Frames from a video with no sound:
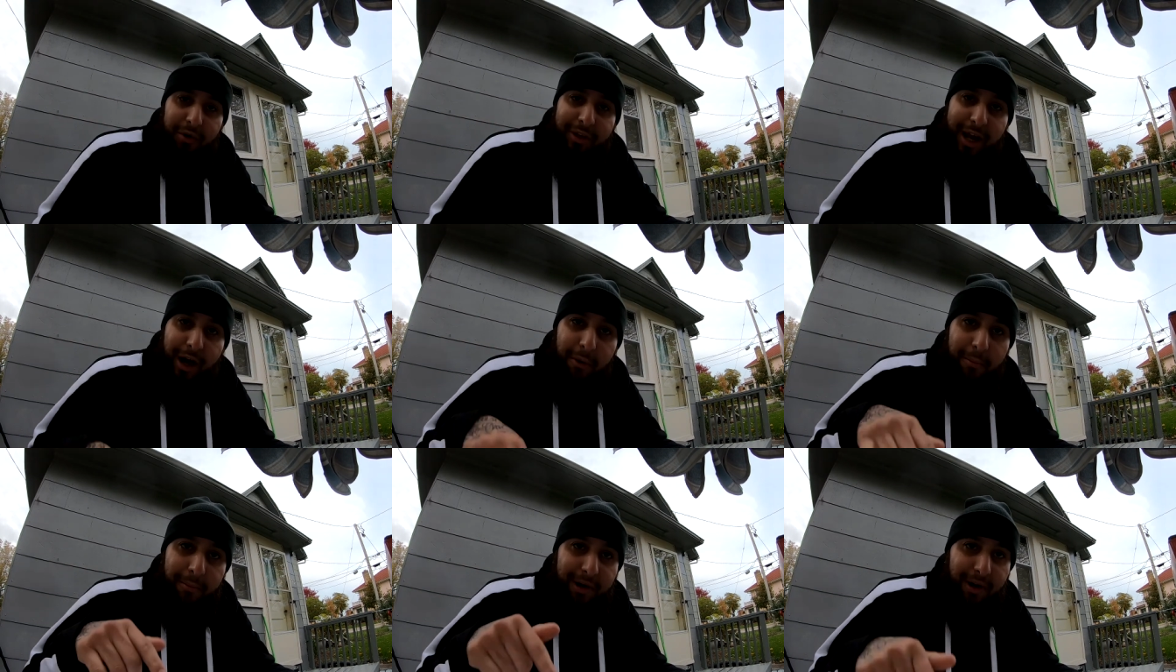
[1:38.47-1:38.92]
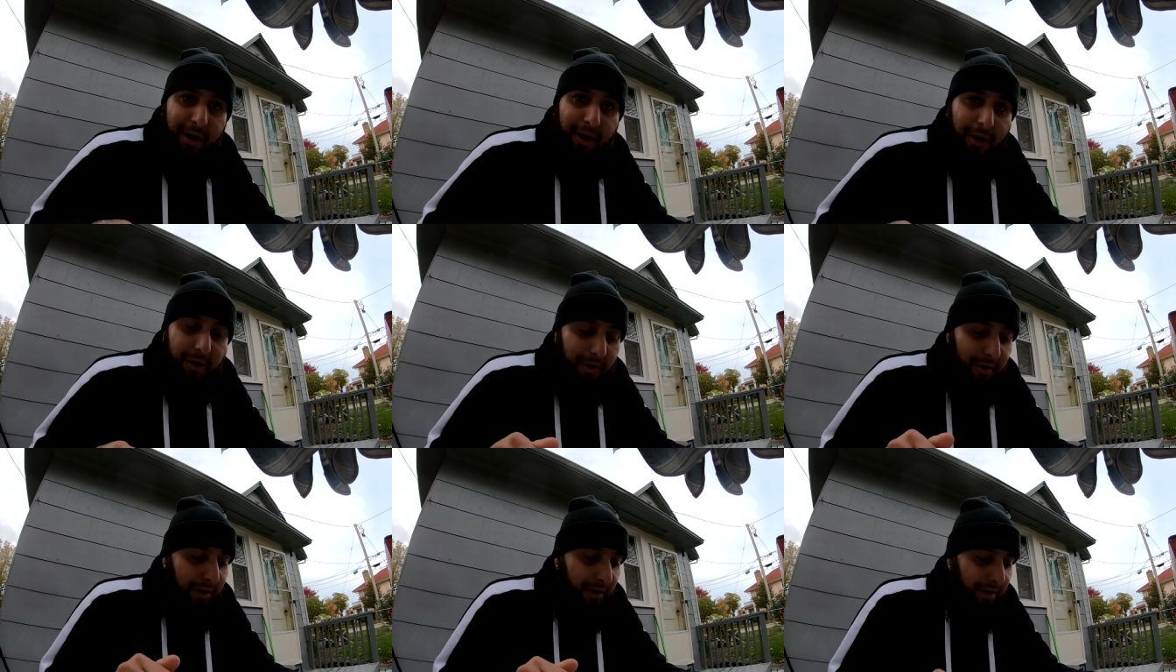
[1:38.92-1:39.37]
go down
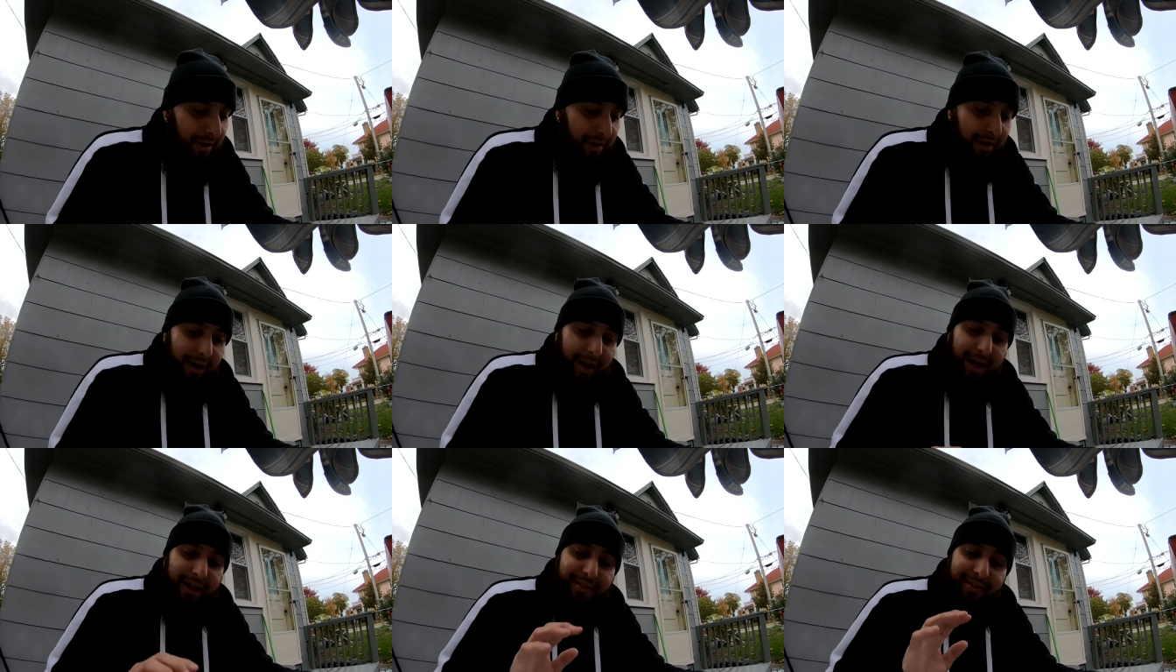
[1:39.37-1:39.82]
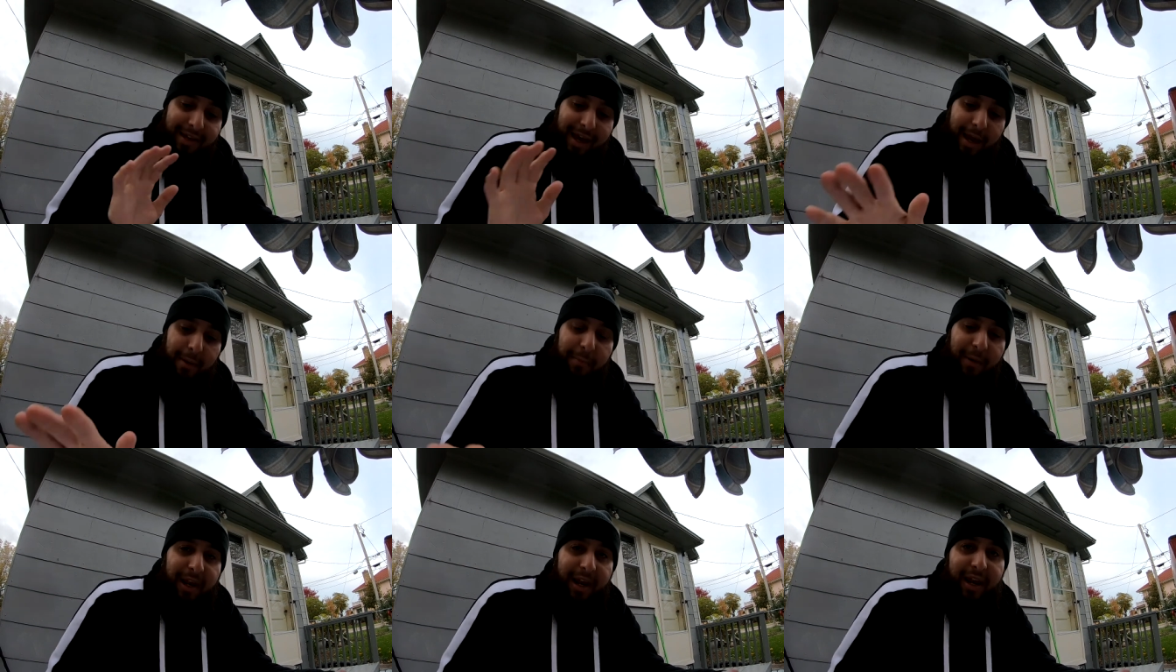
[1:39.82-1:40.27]
below and
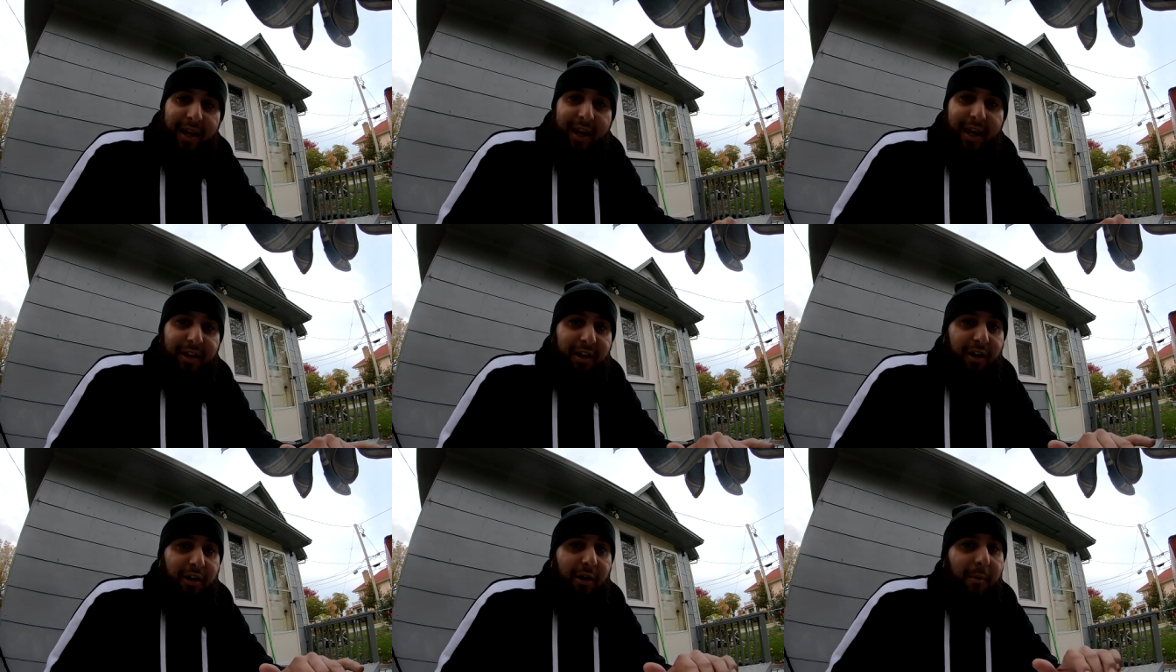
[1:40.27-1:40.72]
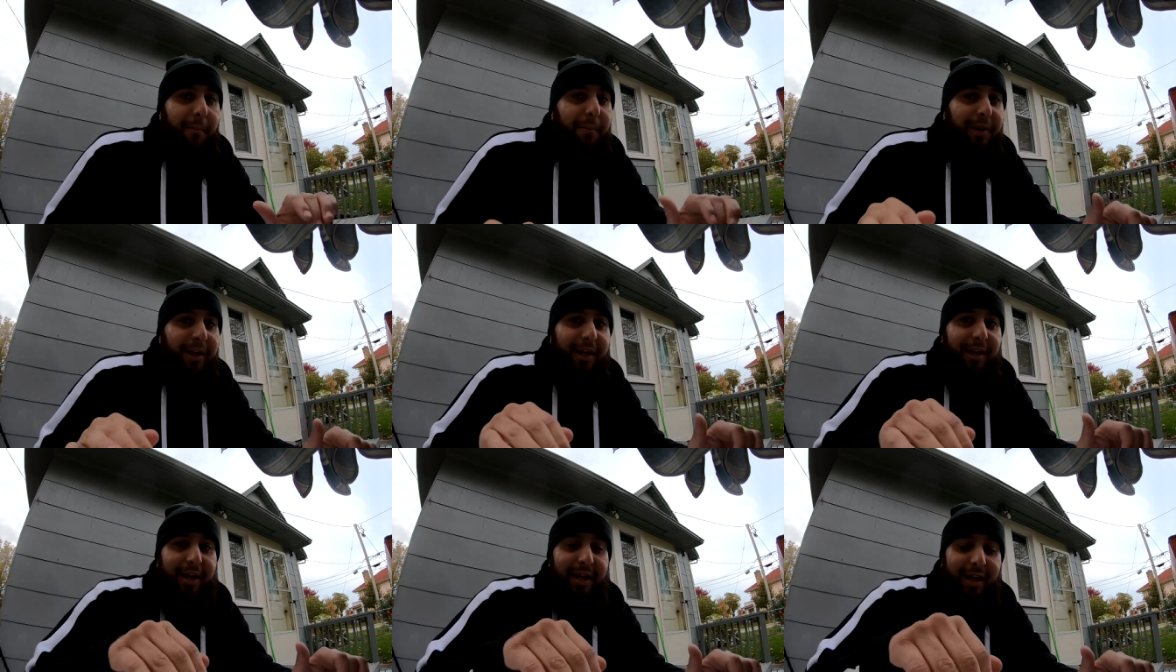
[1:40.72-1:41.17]
type it in and you're
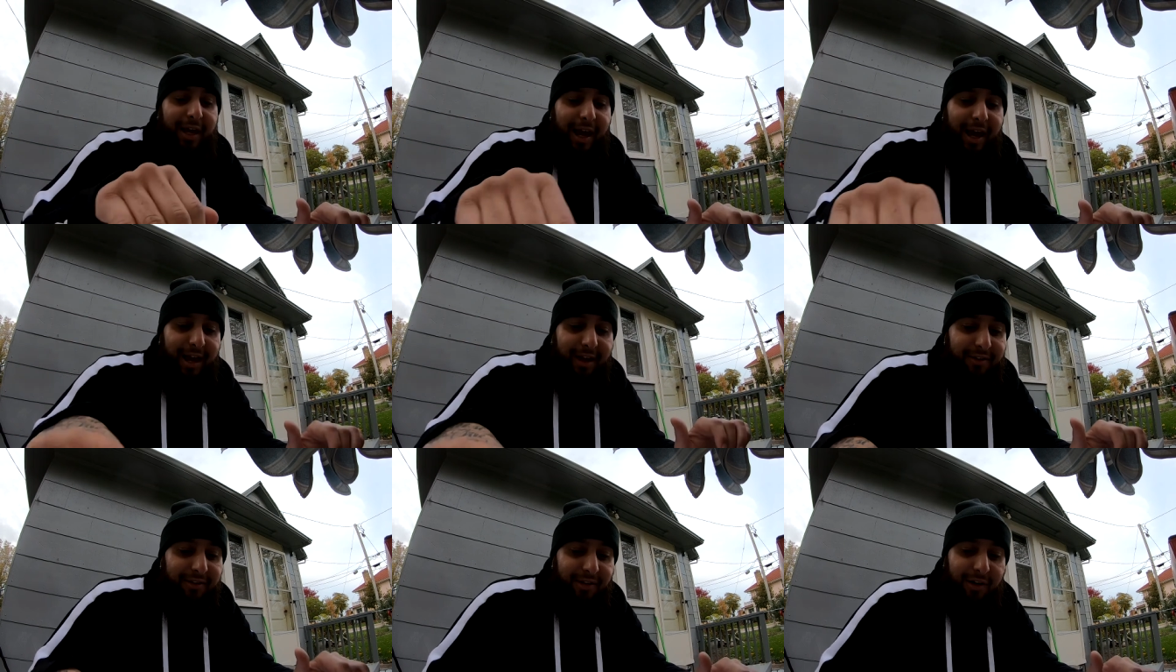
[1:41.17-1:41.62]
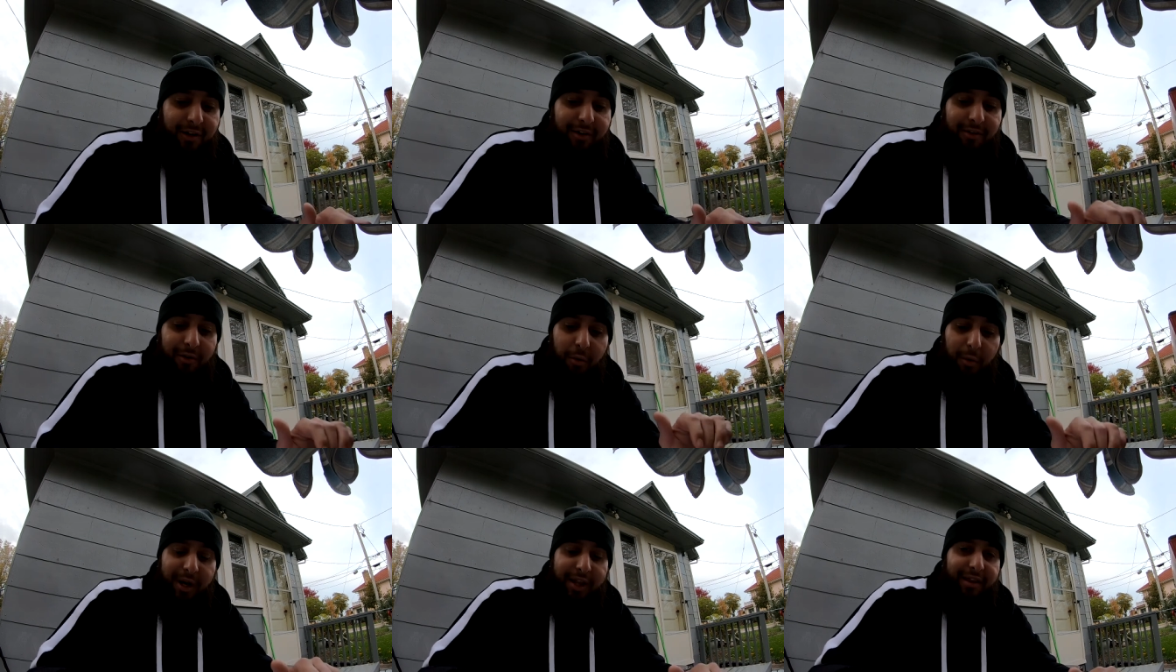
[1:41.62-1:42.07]
completely entered
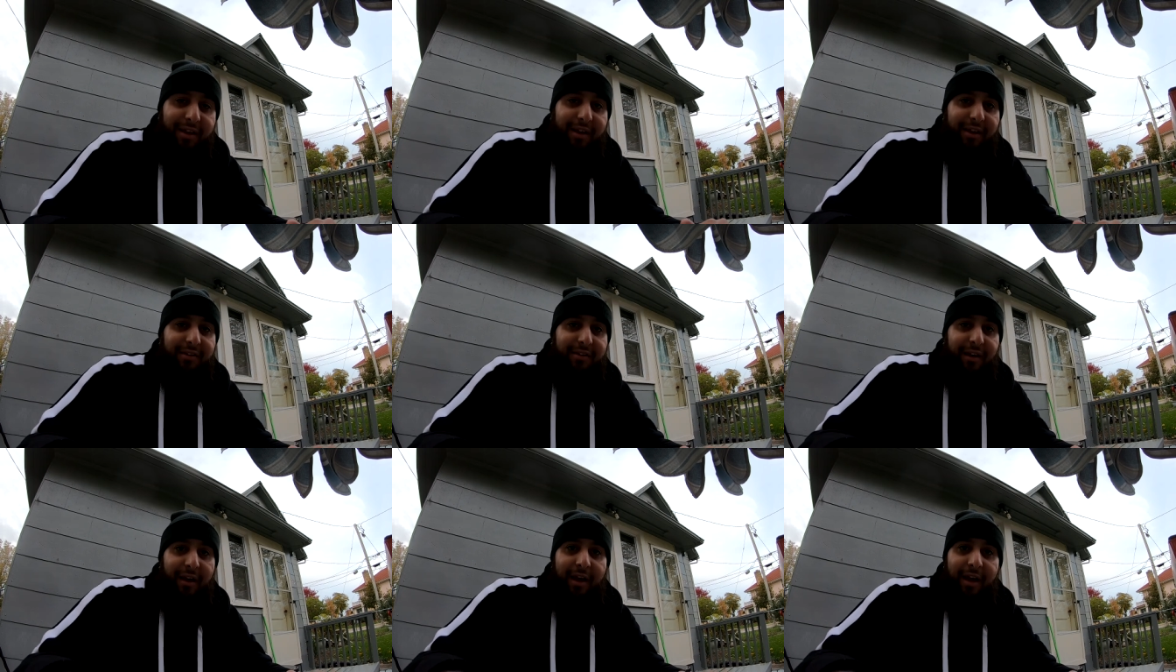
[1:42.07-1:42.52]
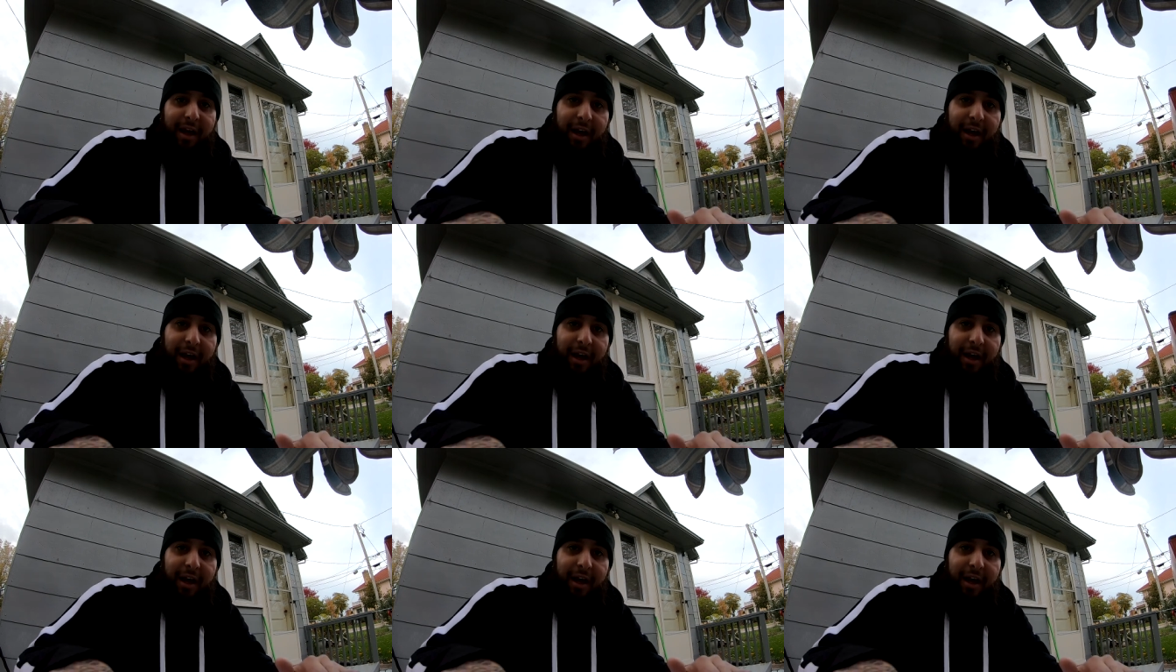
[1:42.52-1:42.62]
to win this.